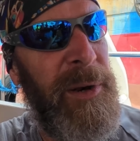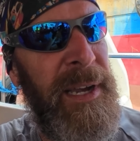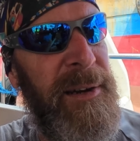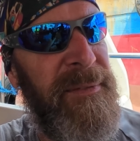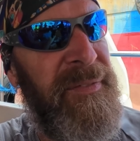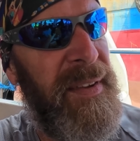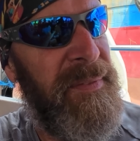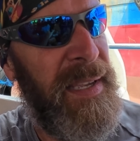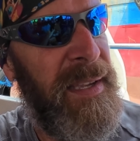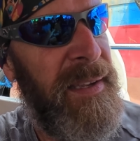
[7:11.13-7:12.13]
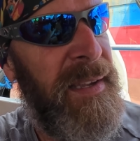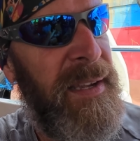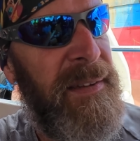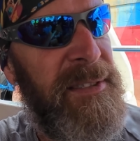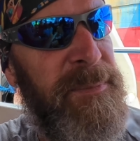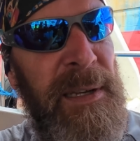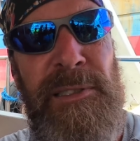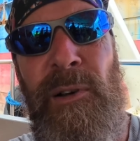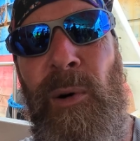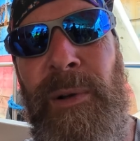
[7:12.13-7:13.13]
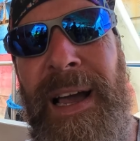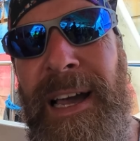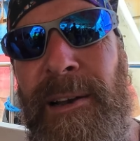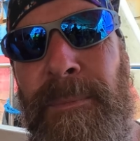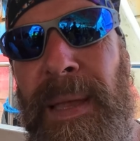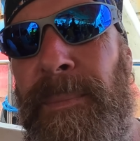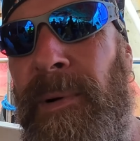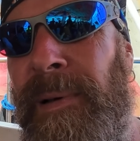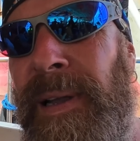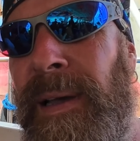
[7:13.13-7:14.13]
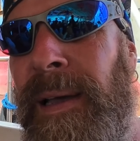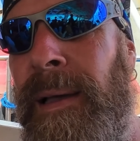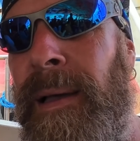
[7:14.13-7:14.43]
150. It's supposed to hold 100 people on a,